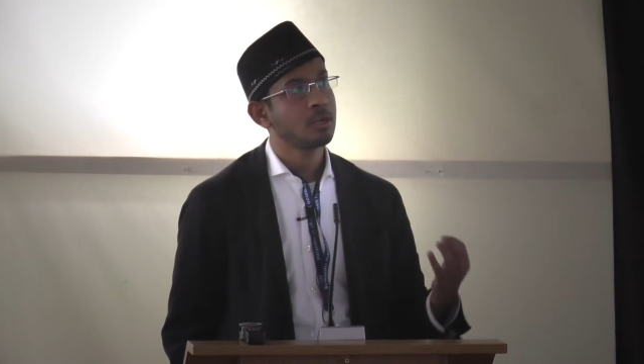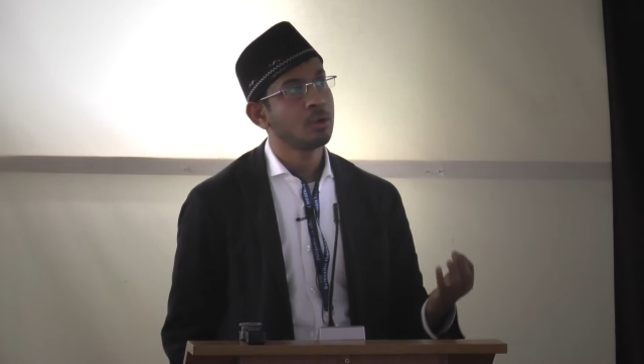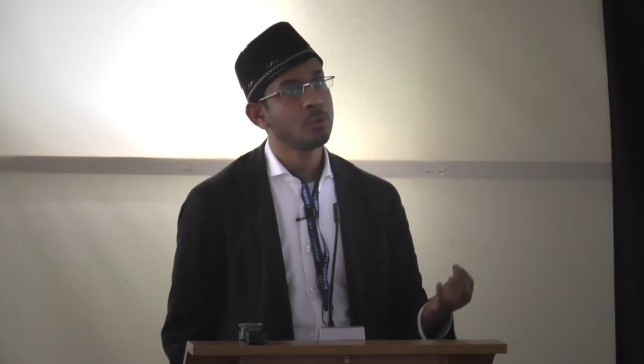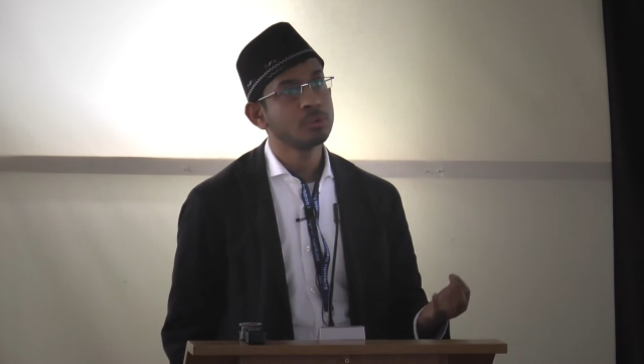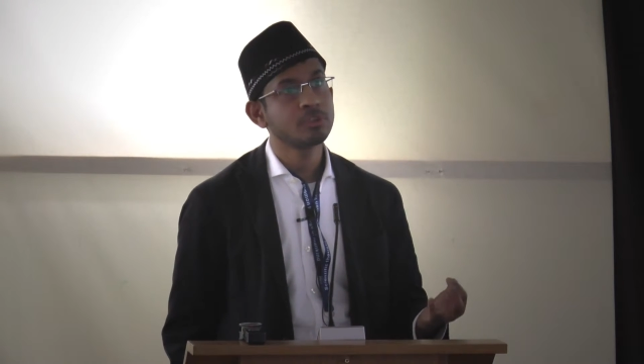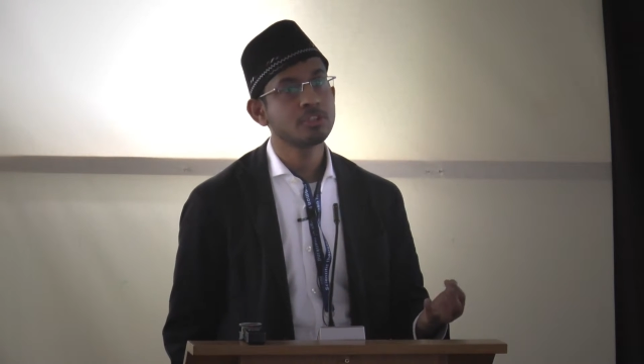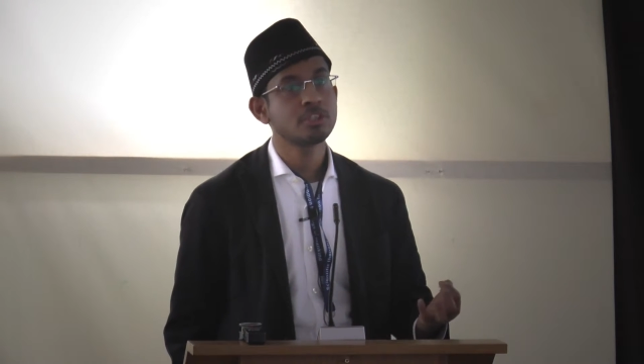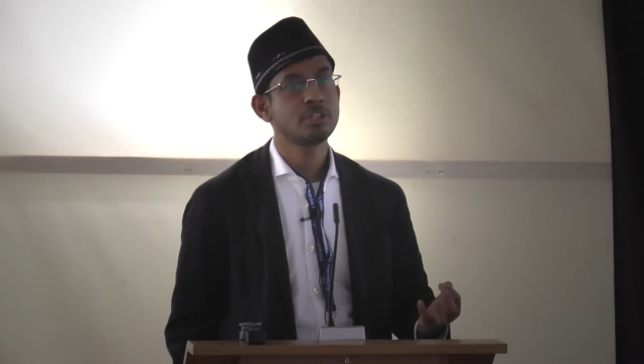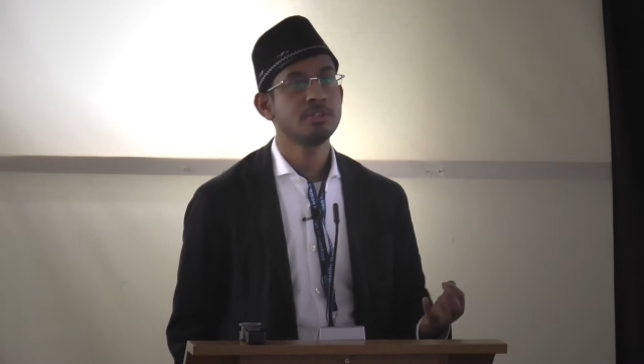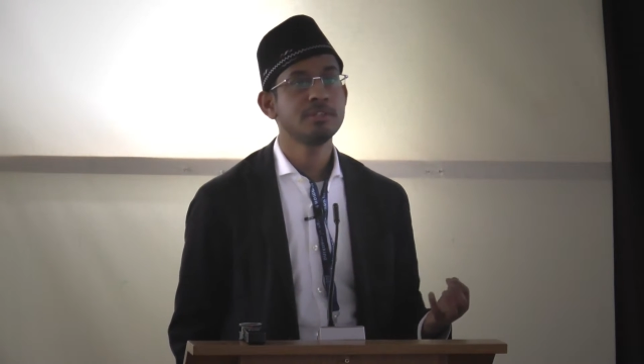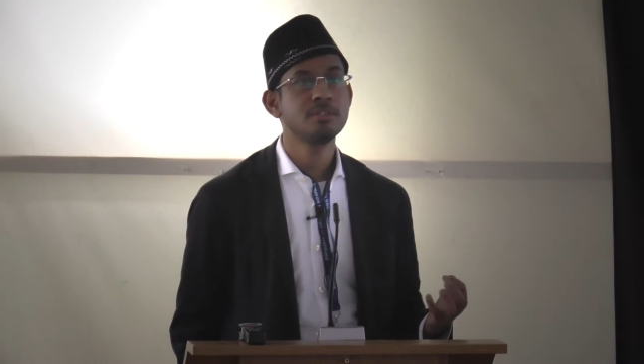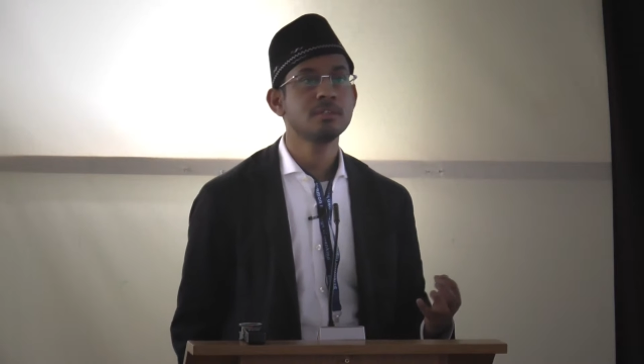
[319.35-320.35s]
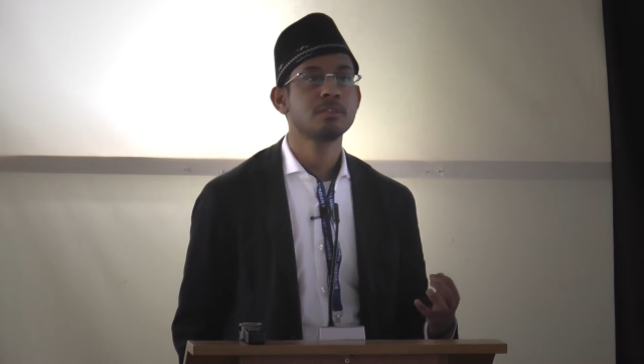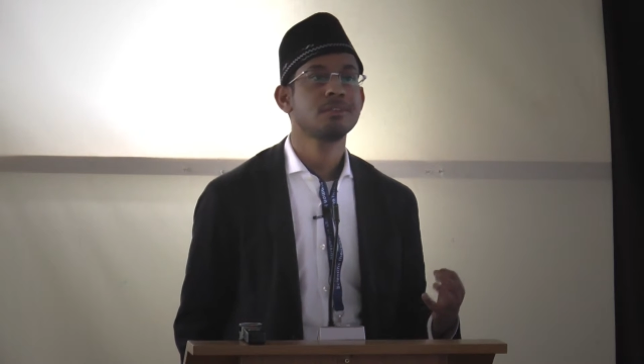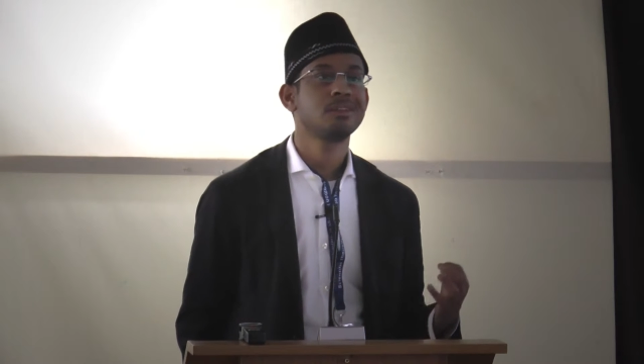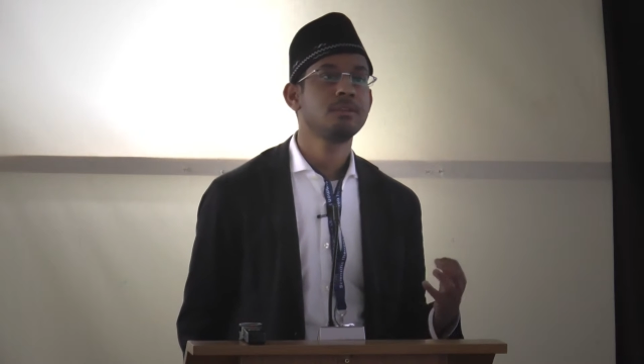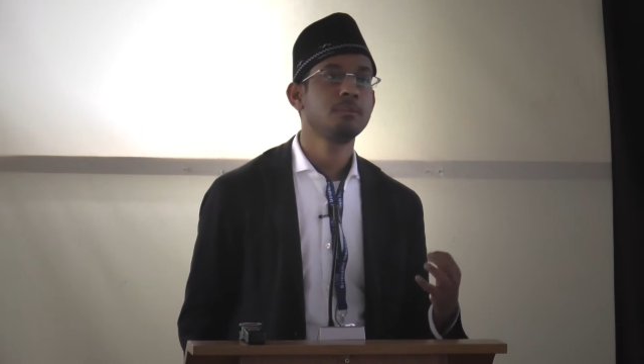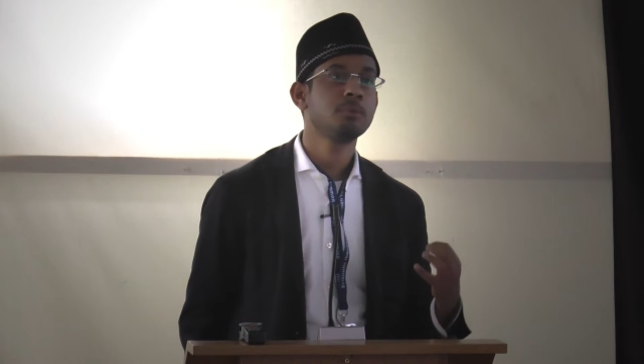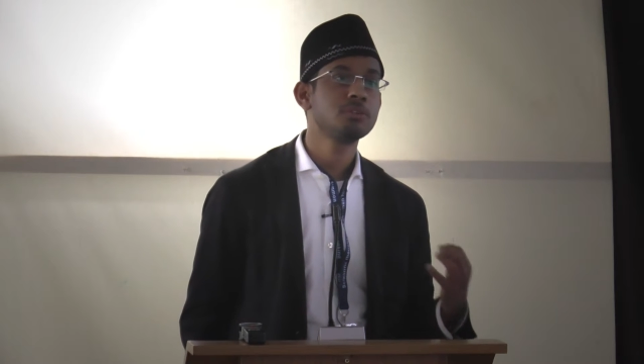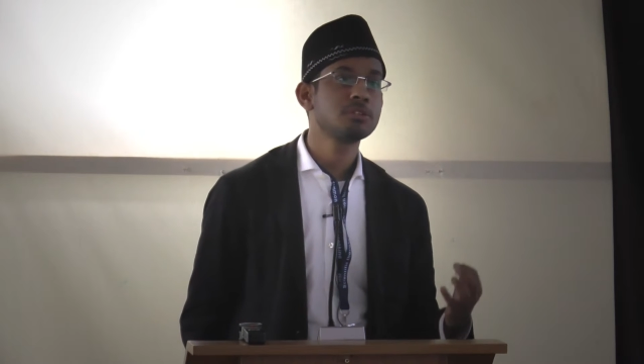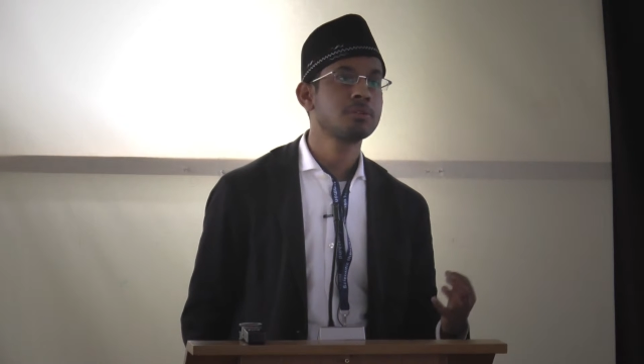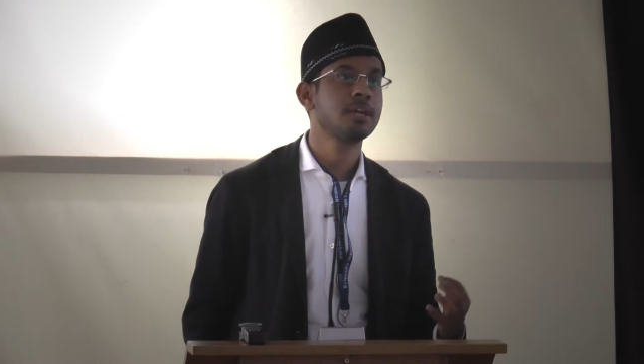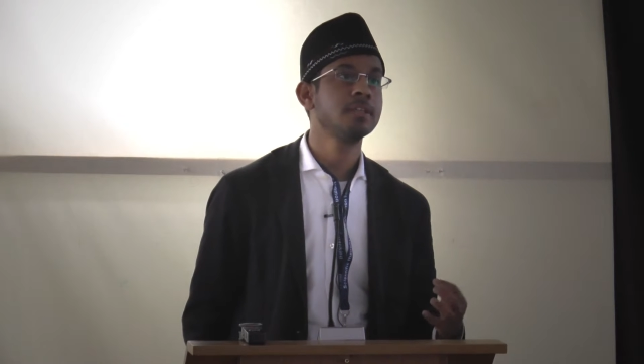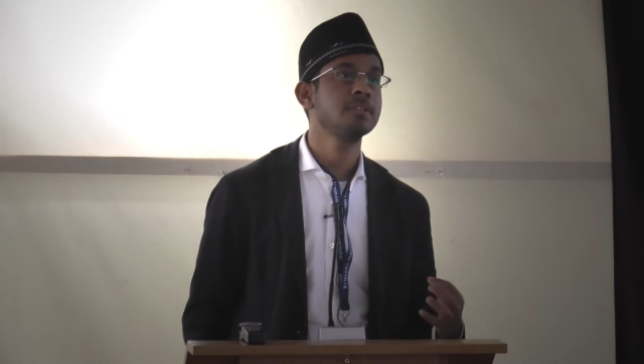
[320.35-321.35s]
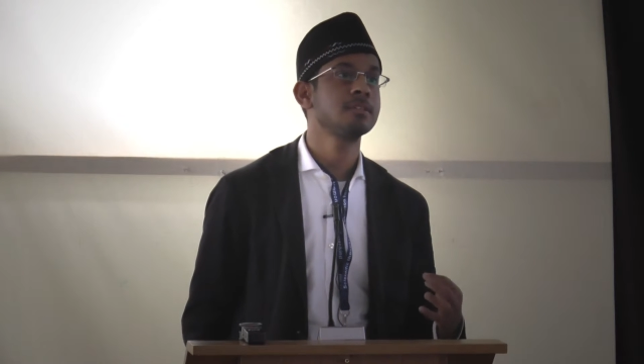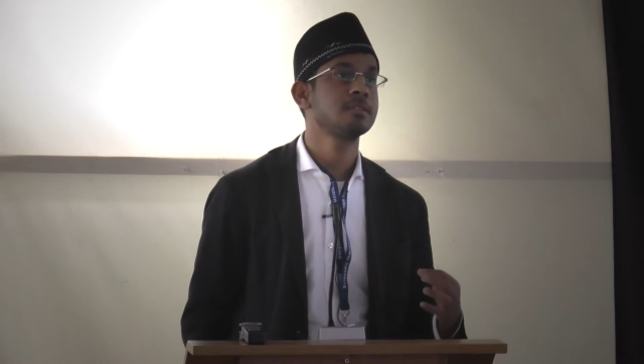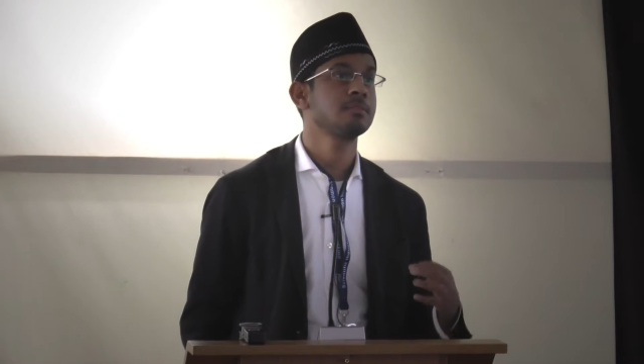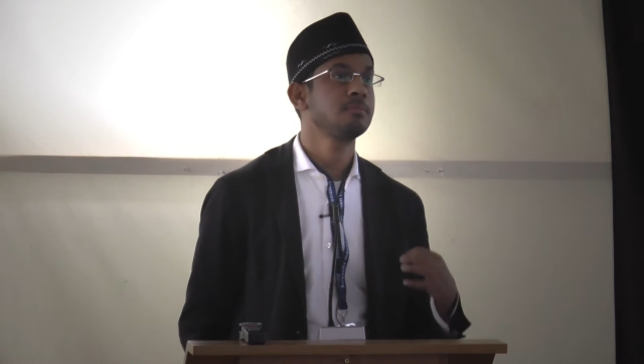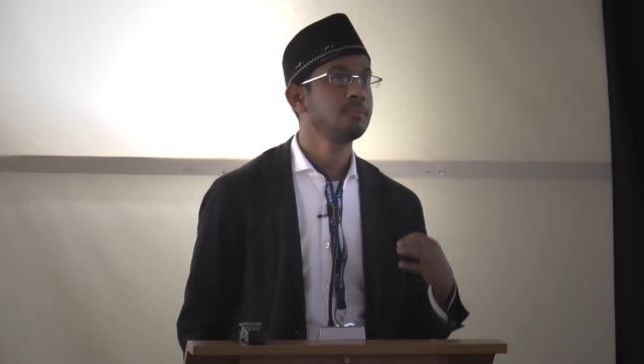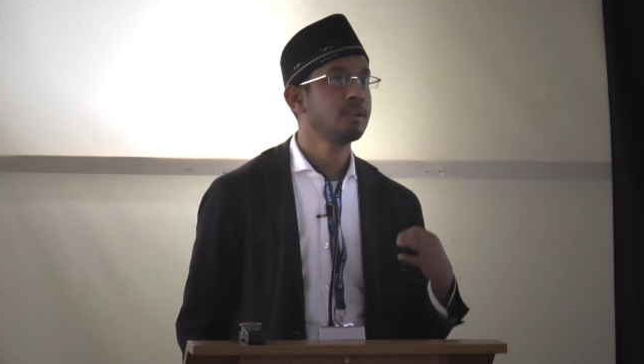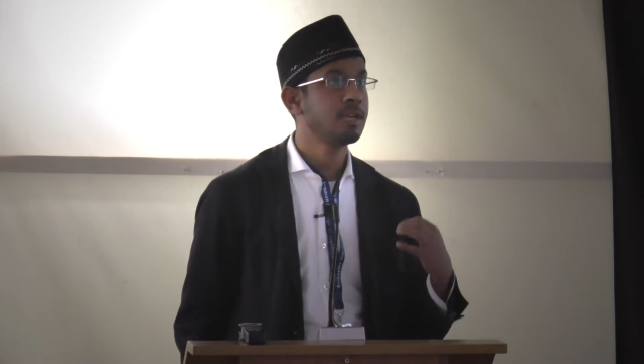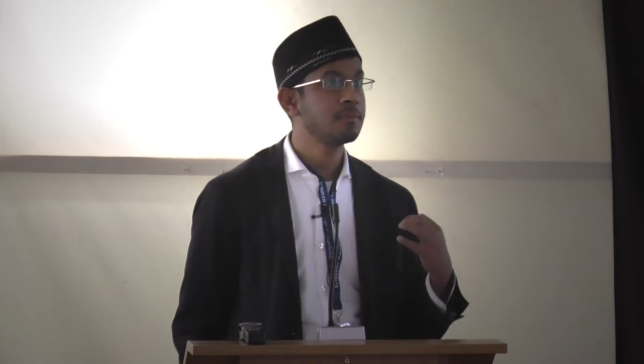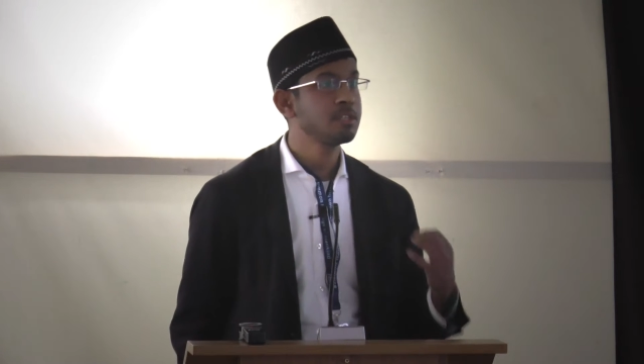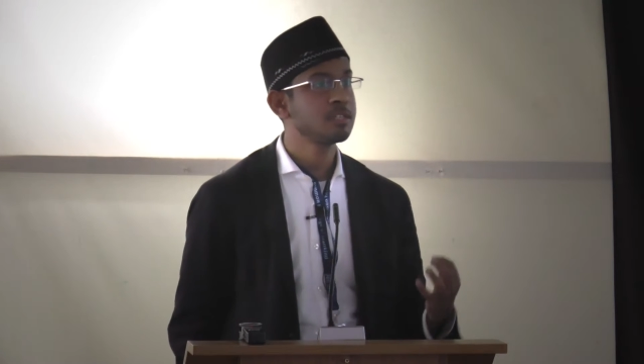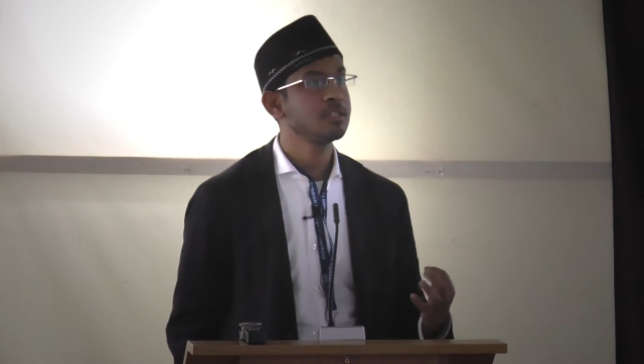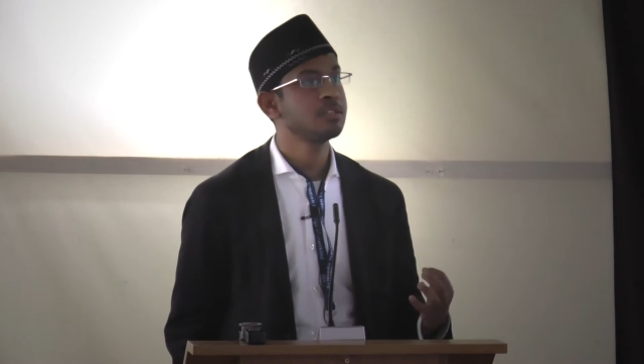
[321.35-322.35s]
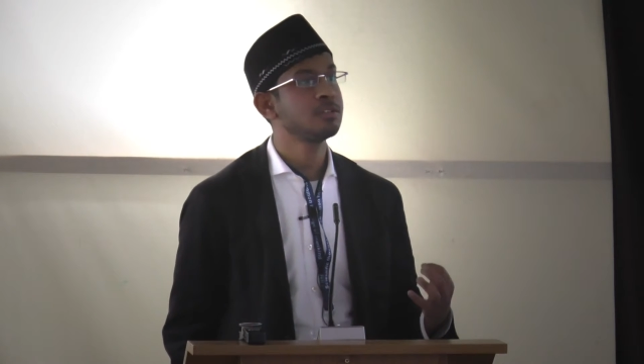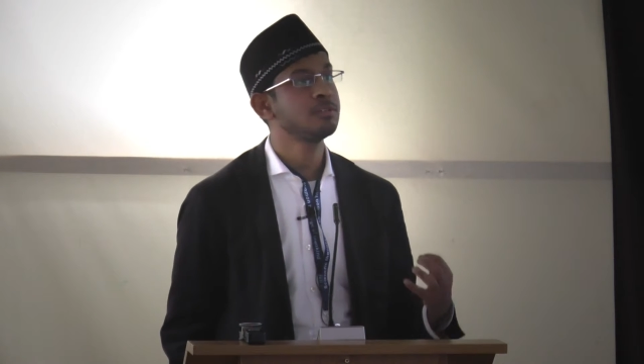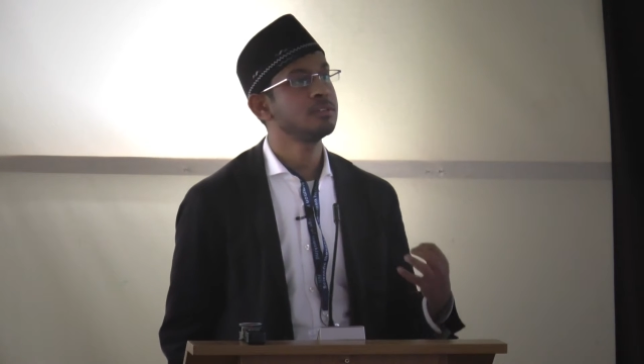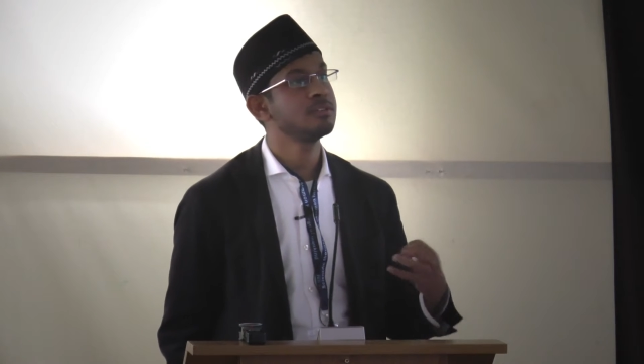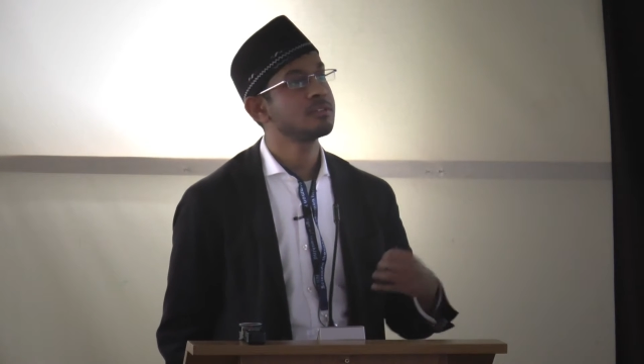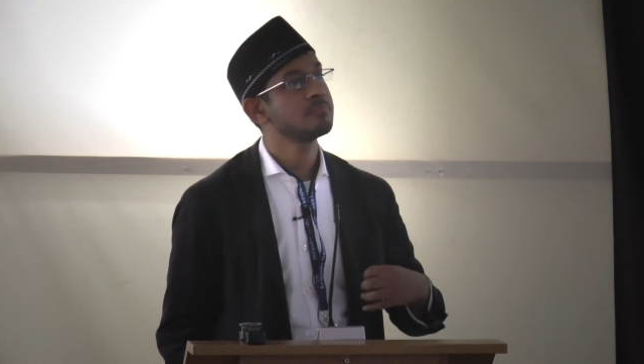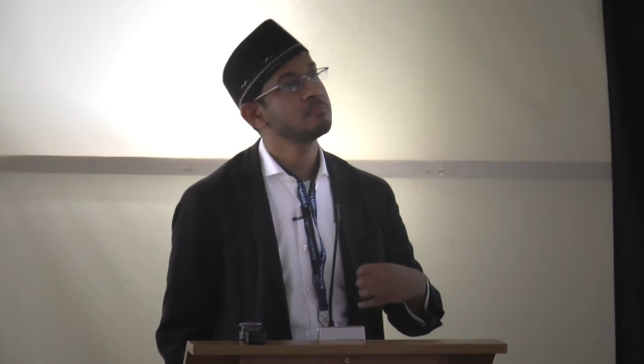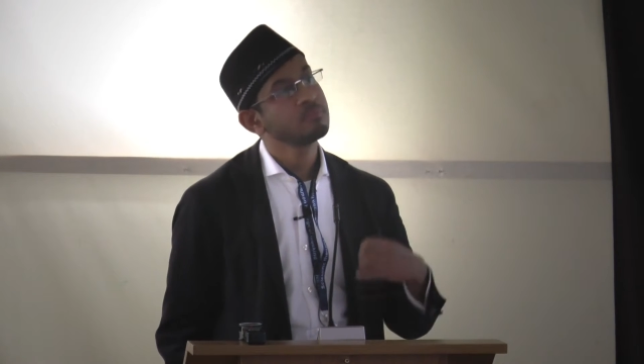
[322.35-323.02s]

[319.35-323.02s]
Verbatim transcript: older students, postgrads, MSc students,